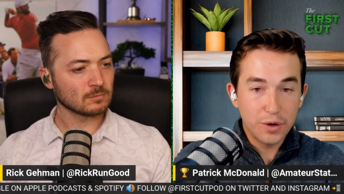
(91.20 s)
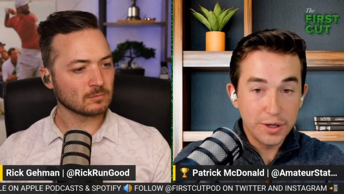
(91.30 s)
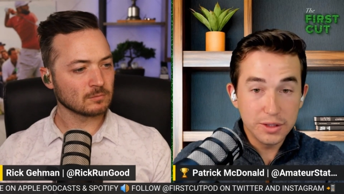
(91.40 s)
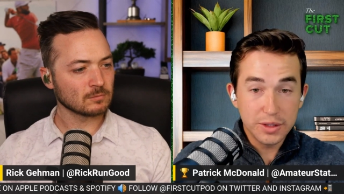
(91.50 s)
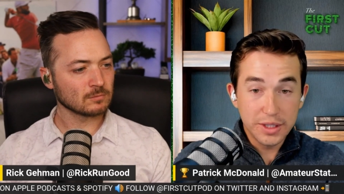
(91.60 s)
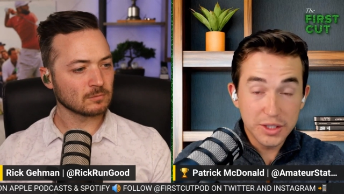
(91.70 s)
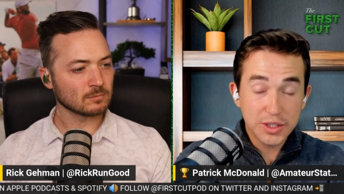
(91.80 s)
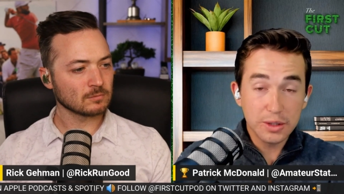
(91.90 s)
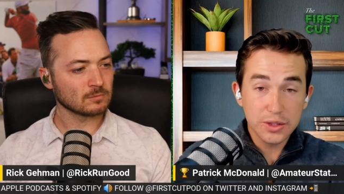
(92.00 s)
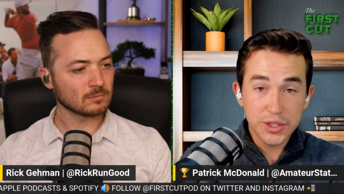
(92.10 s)
Speaker 1: his
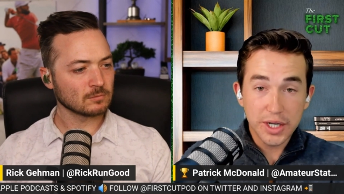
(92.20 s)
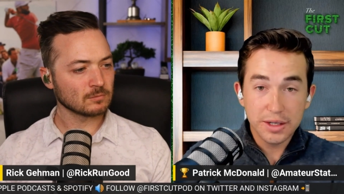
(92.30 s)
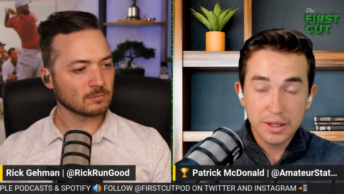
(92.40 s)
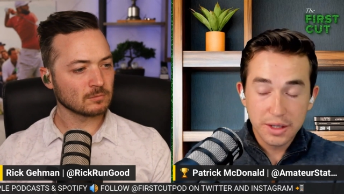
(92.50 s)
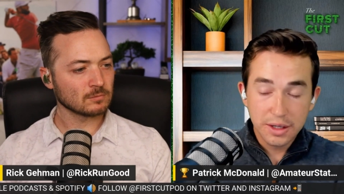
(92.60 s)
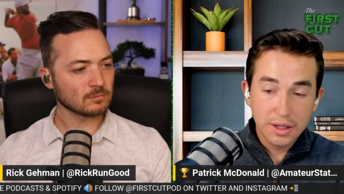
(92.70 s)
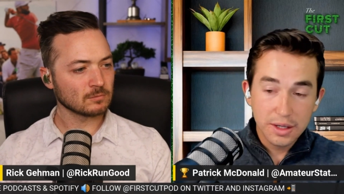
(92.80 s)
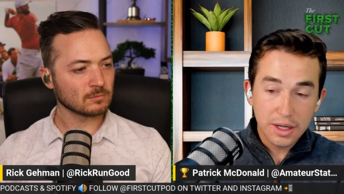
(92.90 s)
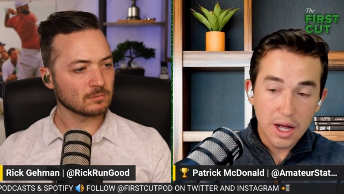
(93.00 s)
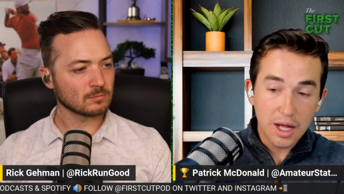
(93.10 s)
skill set
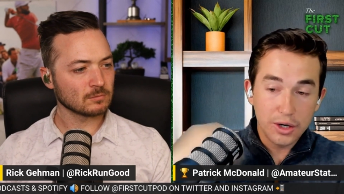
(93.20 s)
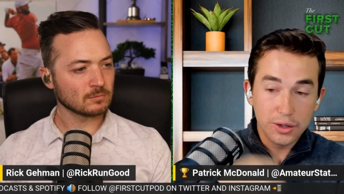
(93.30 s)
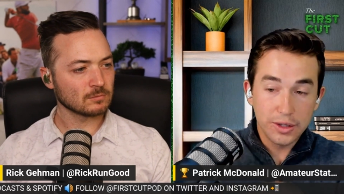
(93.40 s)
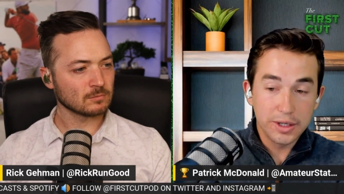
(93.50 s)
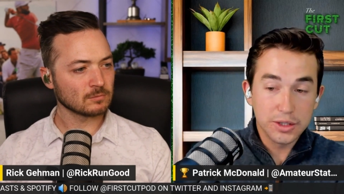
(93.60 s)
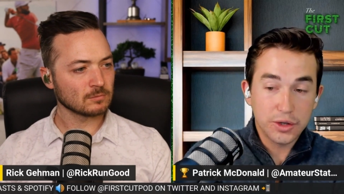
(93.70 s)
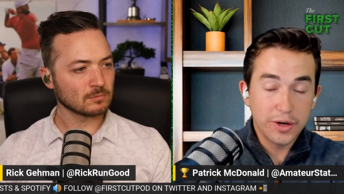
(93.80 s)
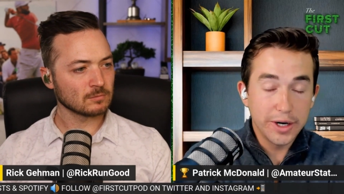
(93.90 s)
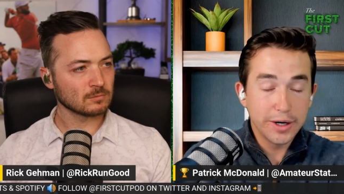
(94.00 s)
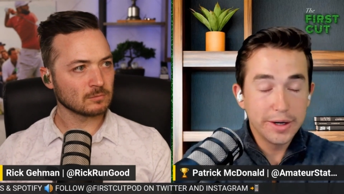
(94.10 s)
early in his
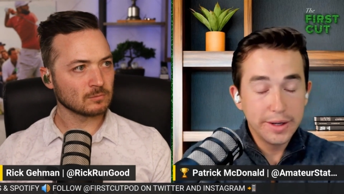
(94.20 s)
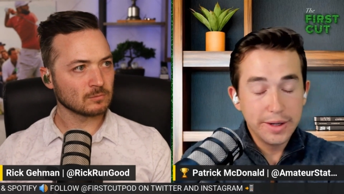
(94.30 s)
career.